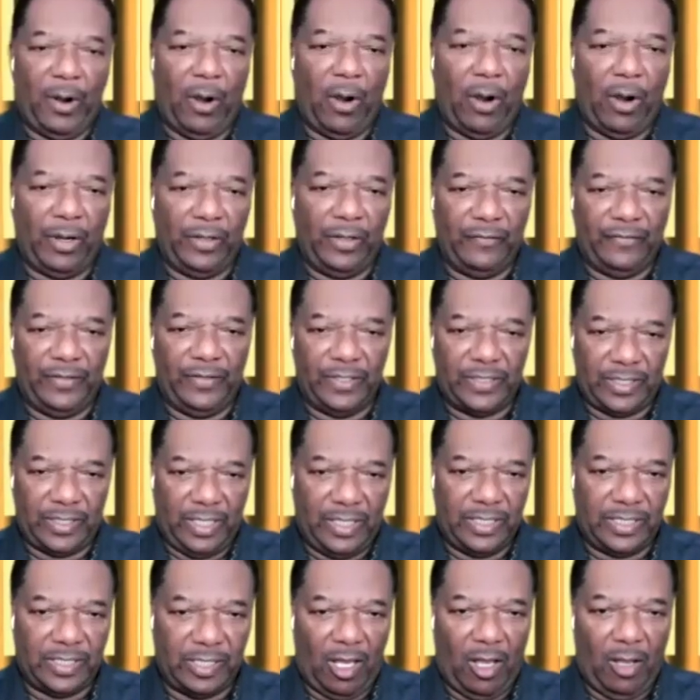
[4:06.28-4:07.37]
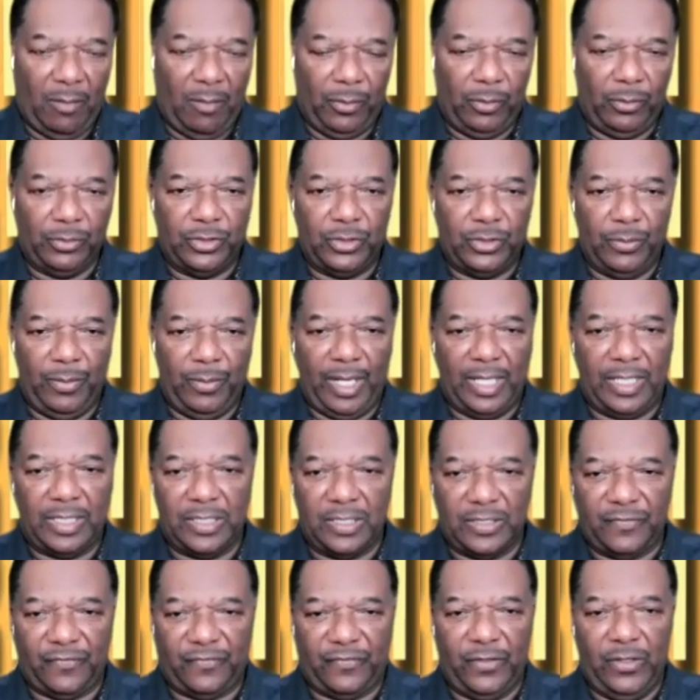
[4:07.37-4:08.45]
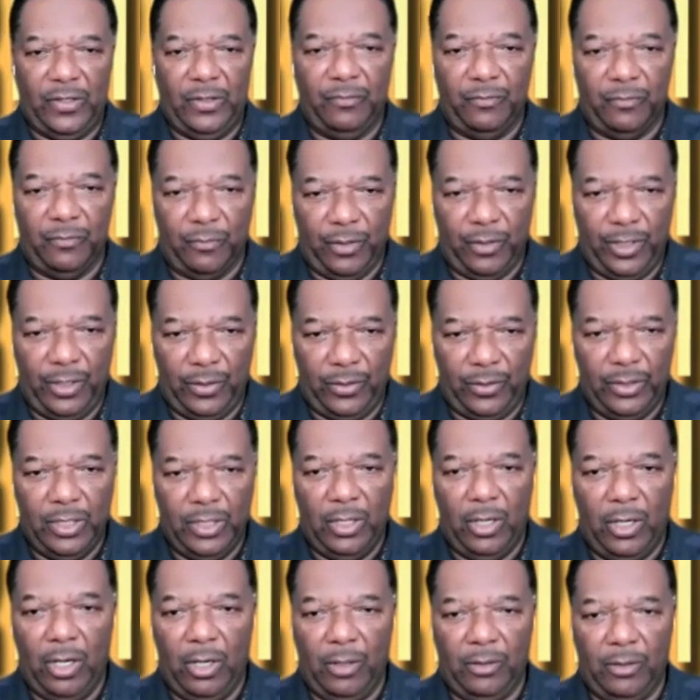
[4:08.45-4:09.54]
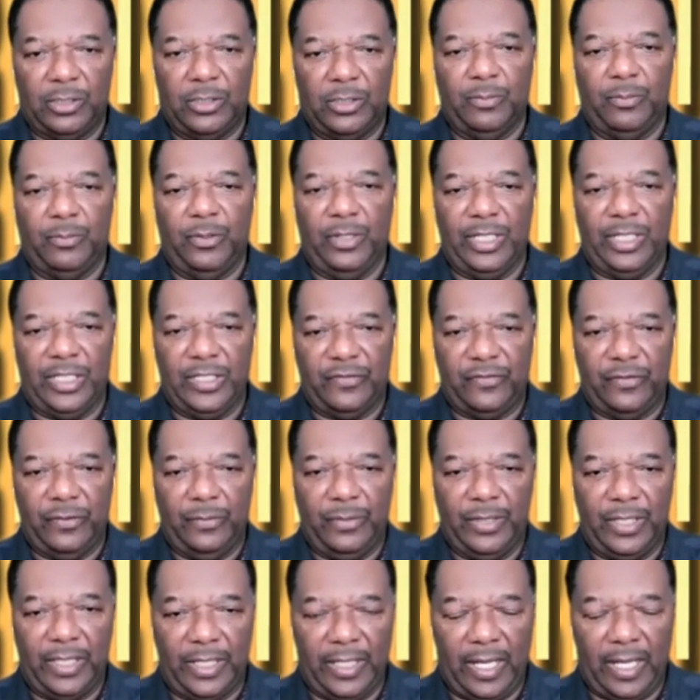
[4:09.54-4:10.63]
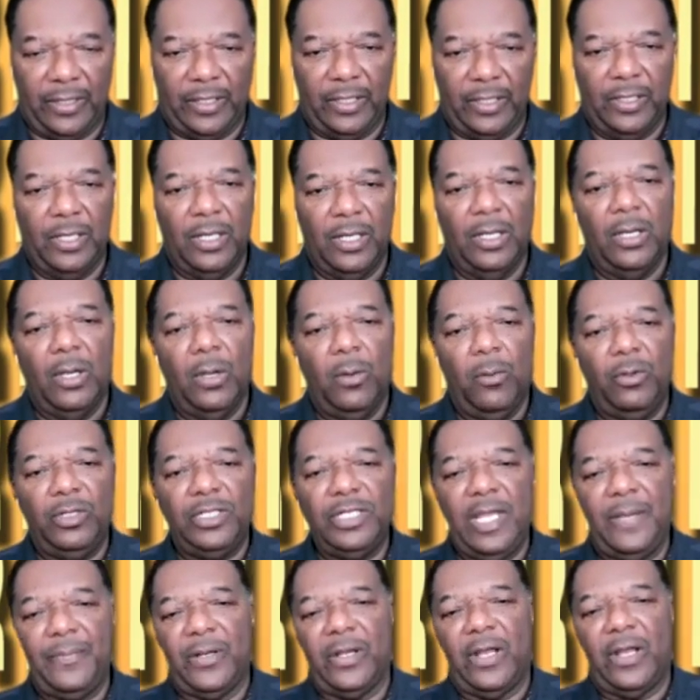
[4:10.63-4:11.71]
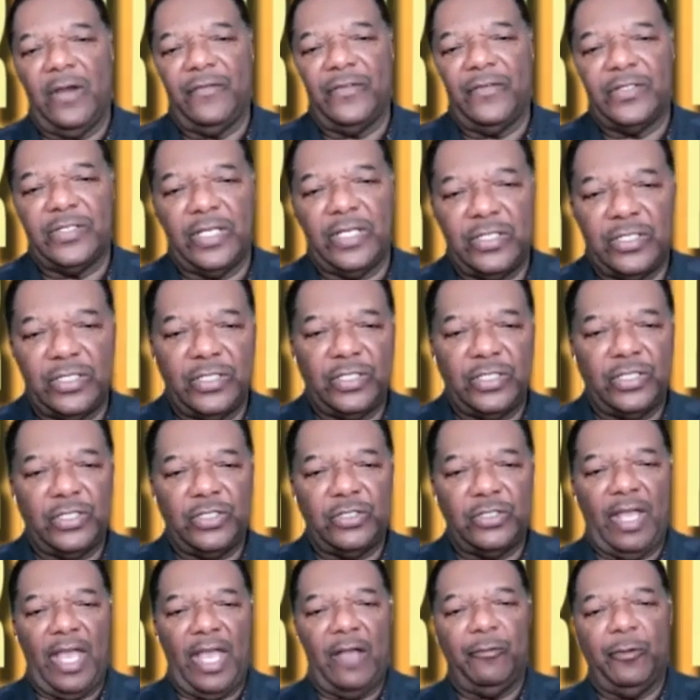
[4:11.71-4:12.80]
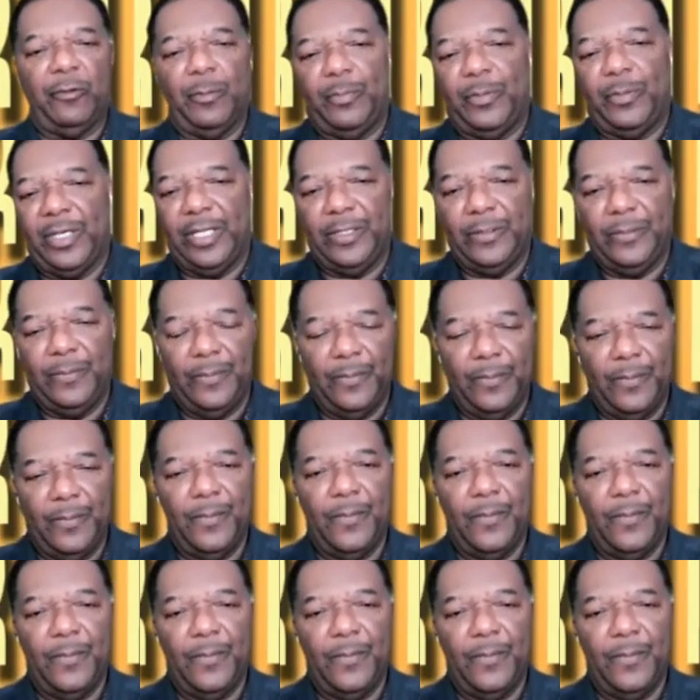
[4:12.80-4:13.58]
part of this ensemble to make this film real or to bring this film together, what type of conversation did you have with Ben?